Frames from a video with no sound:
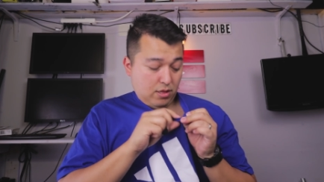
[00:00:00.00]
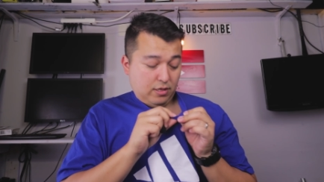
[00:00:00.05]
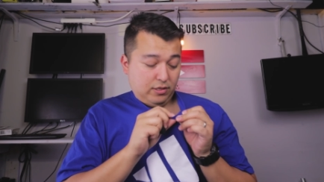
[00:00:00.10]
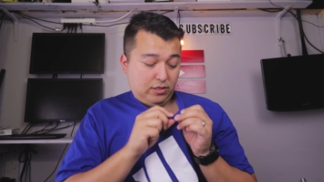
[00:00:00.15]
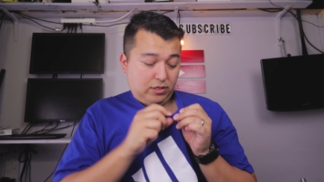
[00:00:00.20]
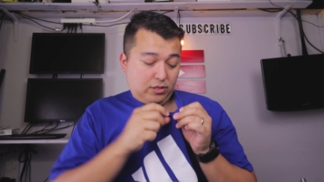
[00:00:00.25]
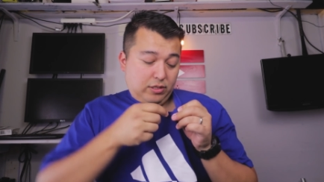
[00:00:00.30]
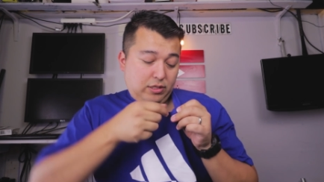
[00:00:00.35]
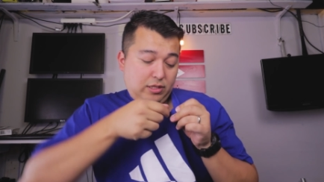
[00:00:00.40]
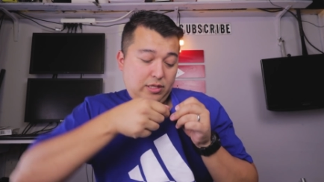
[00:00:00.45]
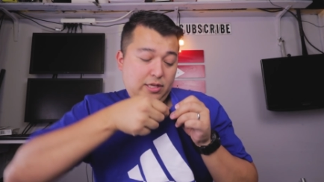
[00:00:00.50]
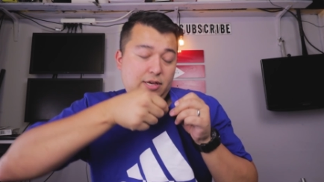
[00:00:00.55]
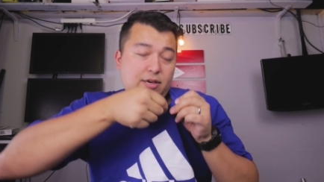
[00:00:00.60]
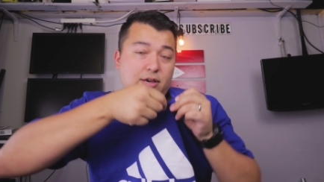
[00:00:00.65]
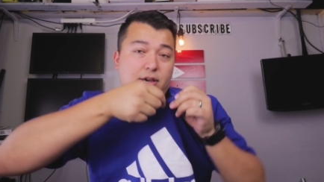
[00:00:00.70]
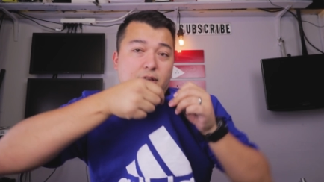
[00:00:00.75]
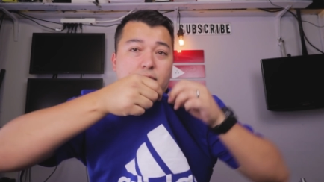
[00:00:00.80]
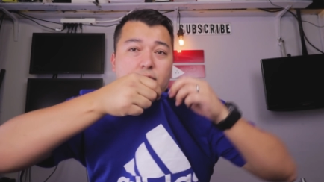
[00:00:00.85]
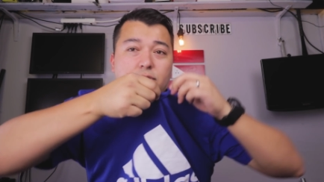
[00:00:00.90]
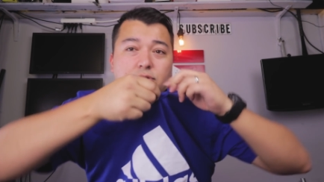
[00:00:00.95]
this
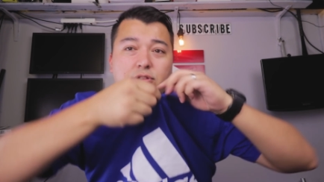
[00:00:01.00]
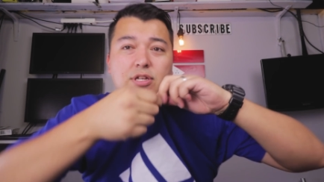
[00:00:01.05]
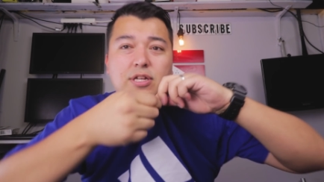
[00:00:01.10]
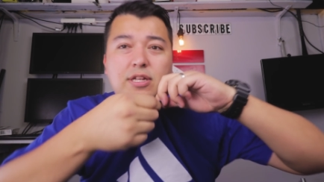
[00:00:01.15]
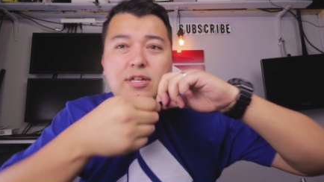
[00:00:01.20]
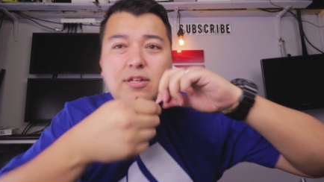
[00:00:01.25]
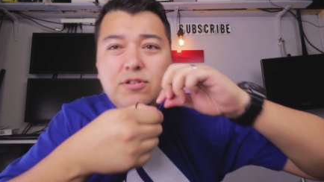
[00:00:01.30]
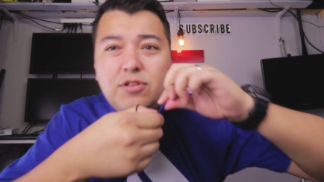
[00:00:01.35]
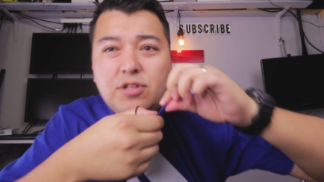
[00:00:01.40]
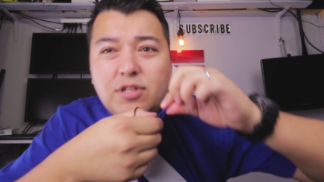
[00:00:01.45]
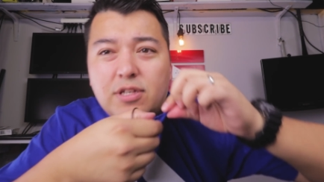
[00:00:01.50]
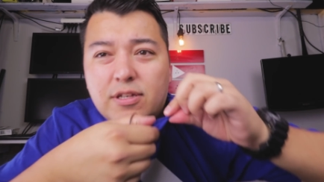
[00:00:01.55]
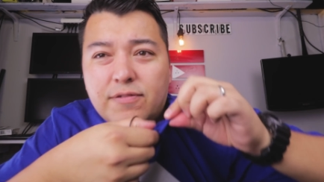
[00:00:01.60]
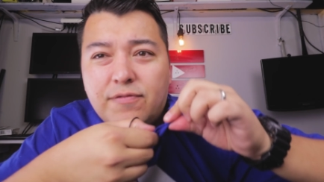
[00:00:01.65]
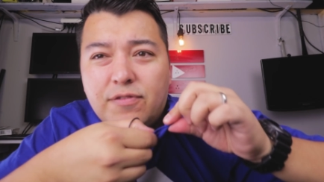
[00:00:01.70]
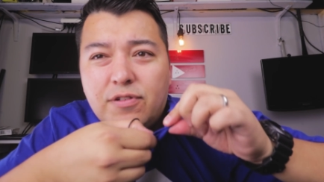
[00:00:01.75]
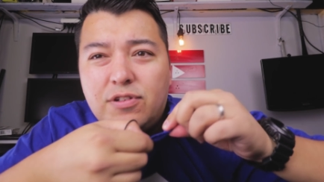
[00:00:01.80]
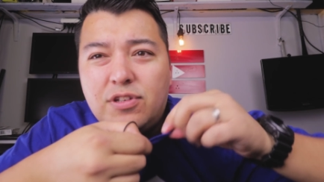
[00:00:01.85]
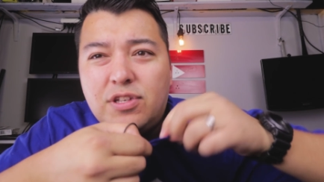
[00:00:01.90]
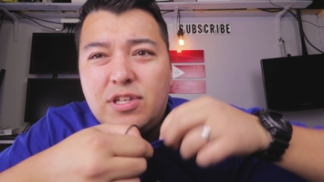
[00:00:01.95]
little teeny, you see,
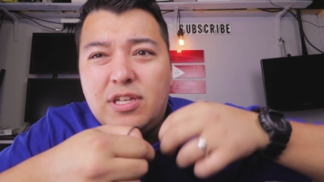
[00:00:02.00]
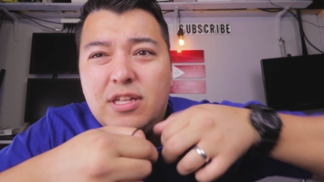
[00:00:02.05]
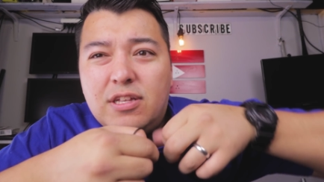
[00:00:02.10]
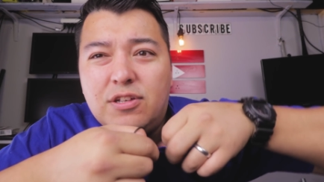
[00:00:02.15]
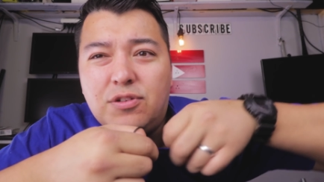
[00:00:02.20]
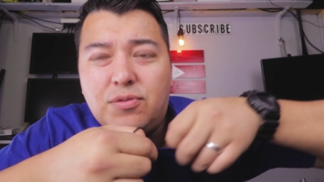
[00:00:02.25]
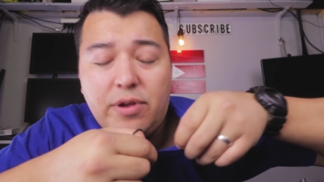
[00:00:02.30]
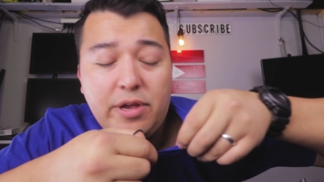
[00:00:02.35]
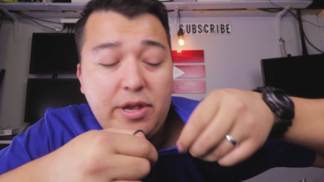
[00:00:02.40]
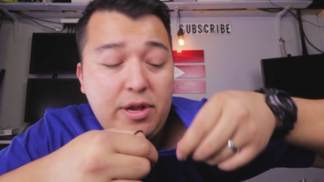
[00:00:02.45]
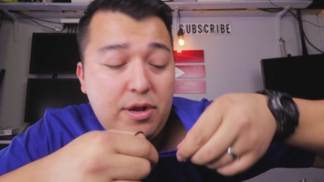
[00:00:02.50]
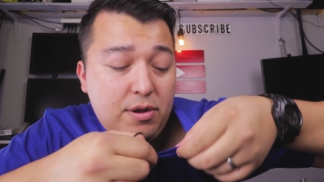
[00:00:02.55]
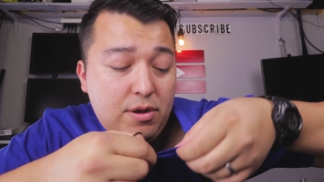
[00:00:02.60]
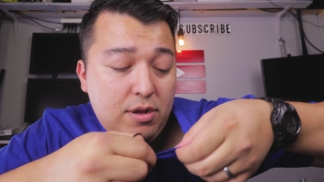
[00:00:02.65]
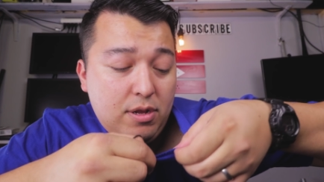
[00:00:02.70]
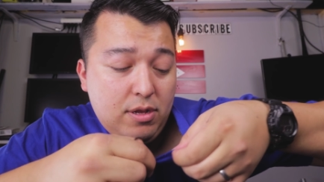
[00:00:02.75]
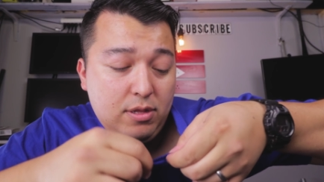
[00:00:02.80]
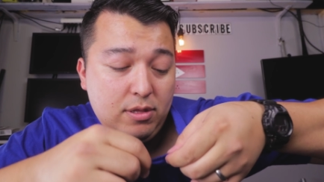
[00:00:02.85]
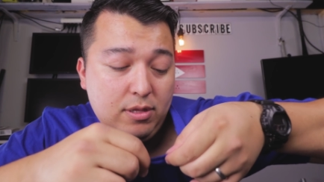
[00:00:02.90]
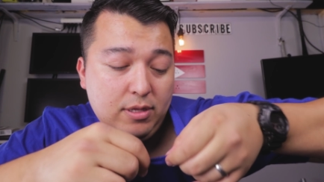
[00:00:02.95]
if you see this right
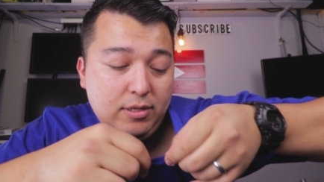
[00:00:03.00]
here,